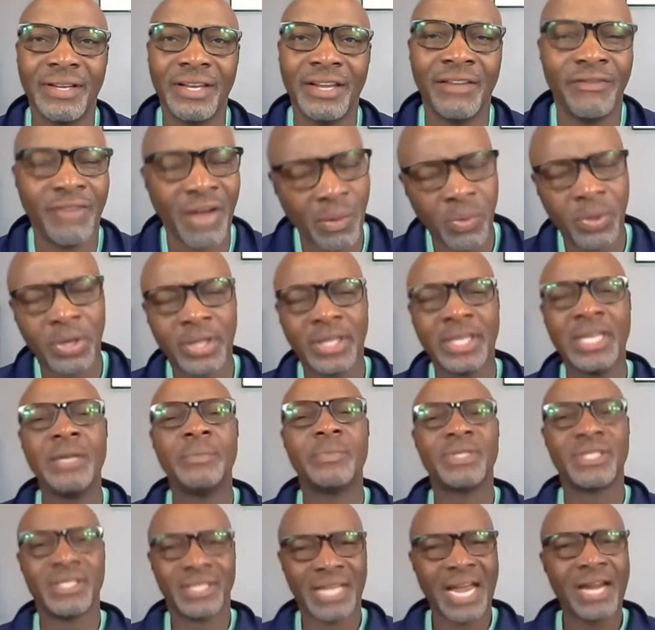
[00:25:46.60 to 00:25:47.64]
If I were to
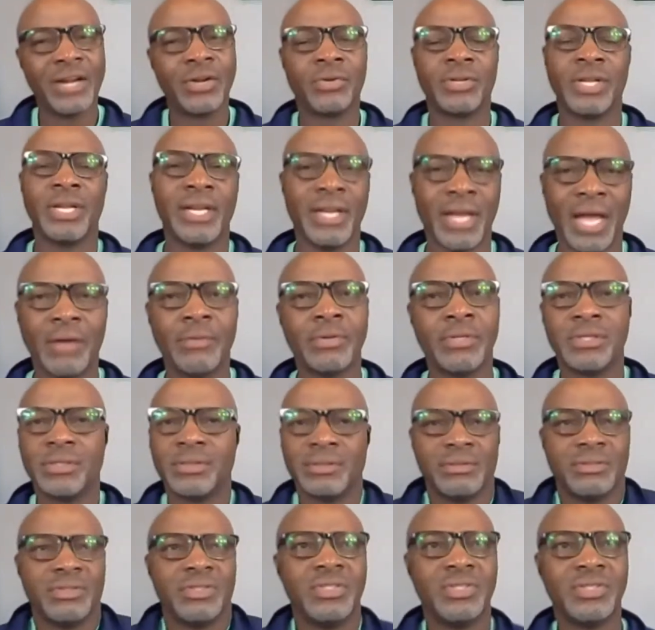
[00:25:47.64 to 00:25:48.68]
keep sight on that,
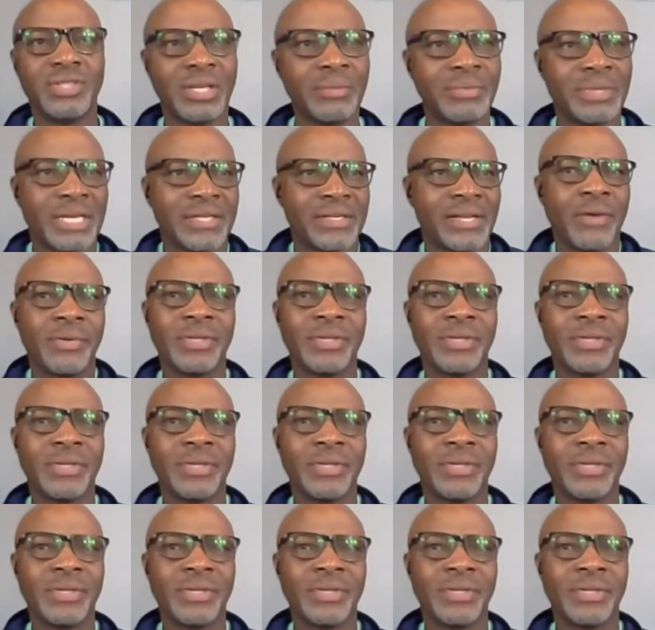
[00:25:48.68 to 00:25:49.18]
sometimes